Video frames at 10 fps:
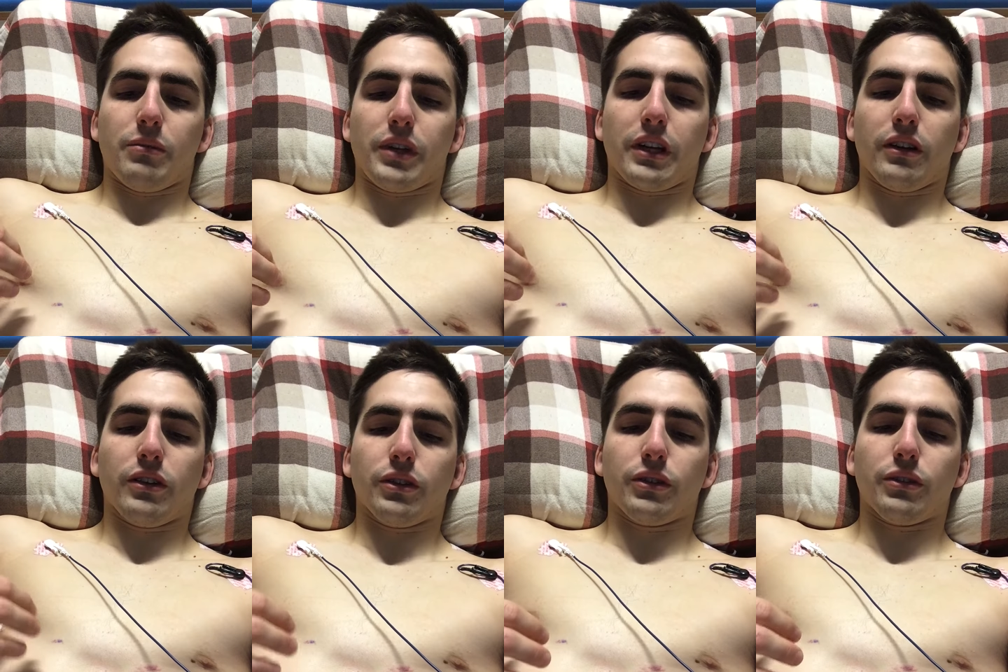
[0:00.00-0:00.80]
you kind of
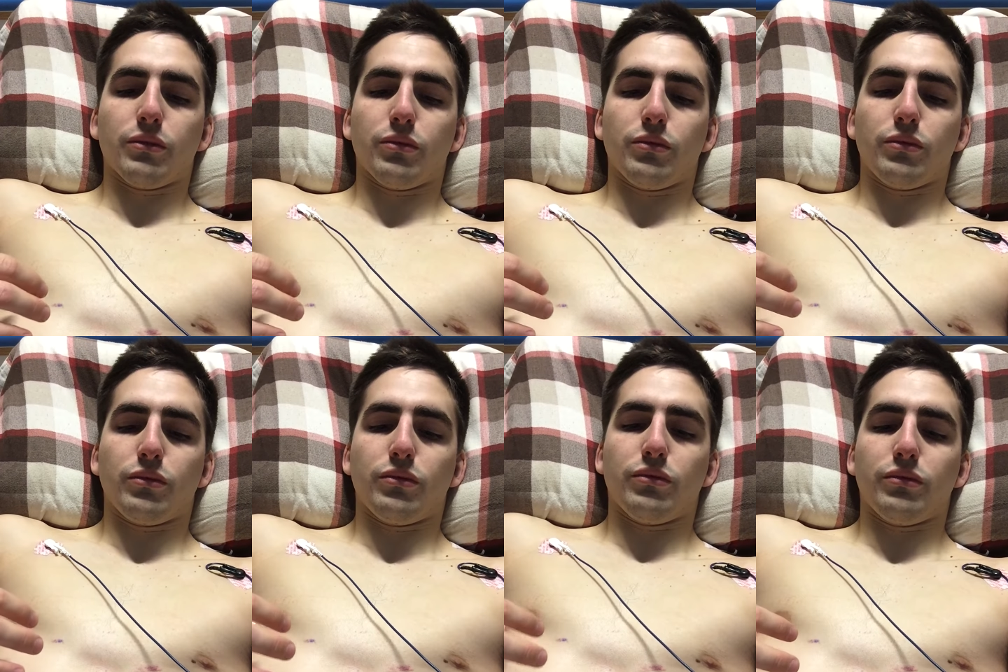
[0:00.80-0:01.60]
learn
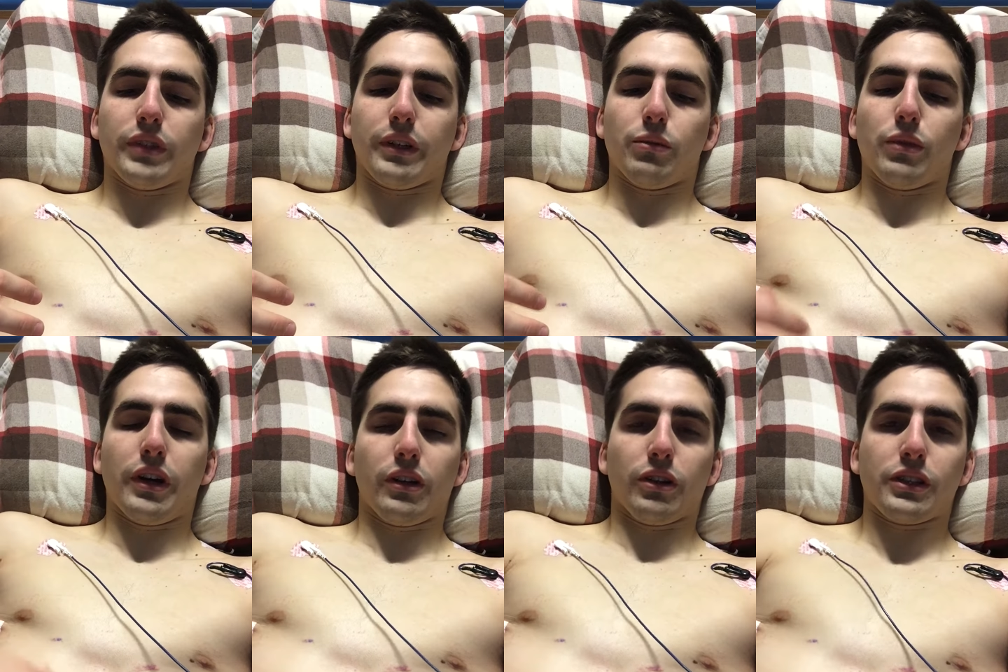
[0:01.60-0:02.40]
like
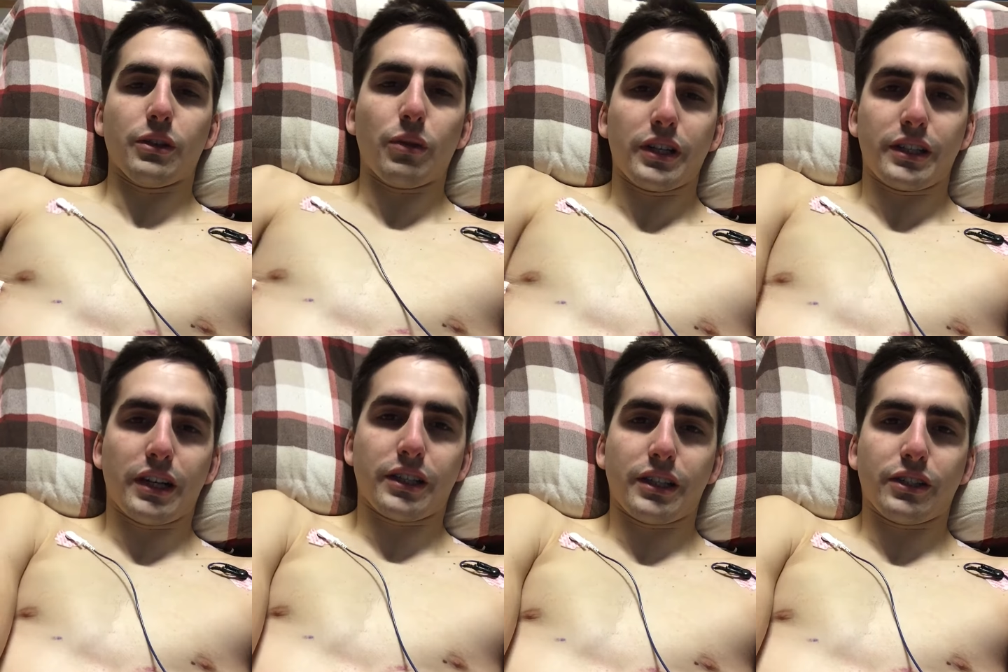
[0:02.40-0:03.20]
what hurts and what
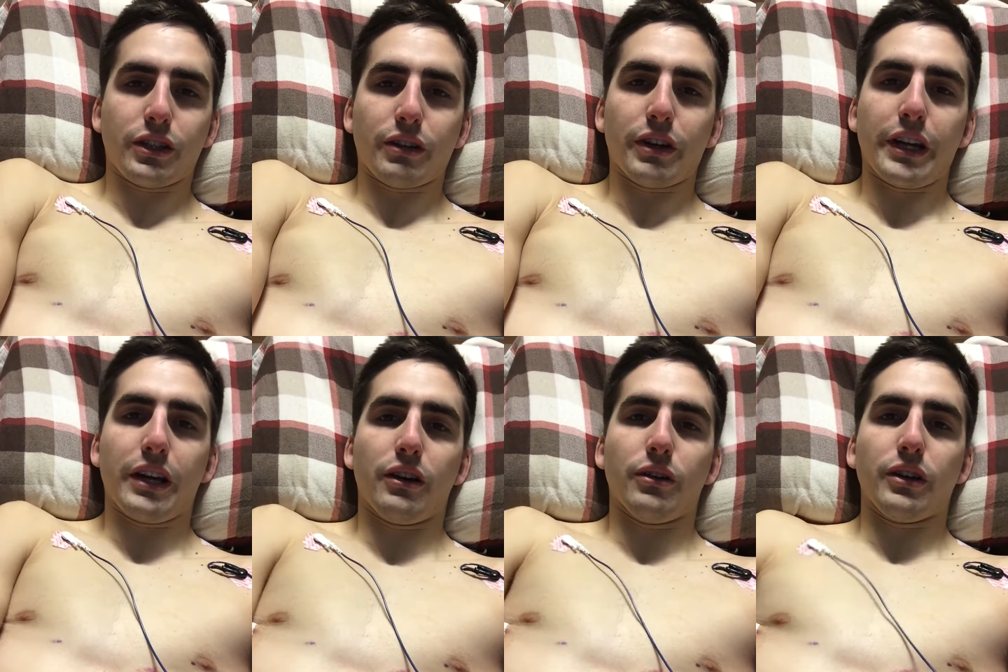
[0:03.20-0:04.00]
doesn't. So like right
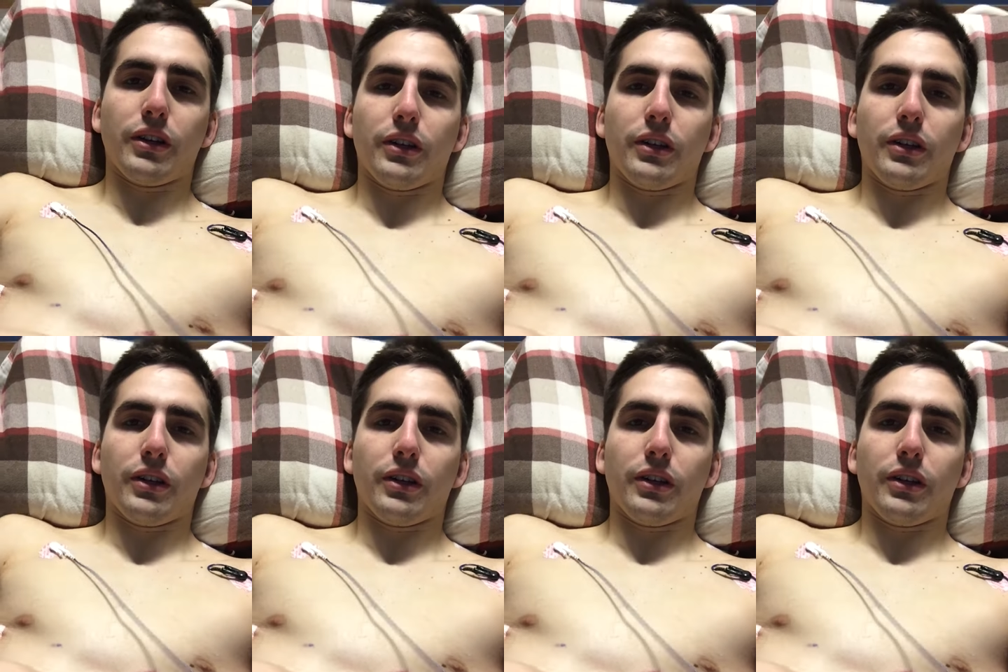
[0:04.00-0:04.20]
now,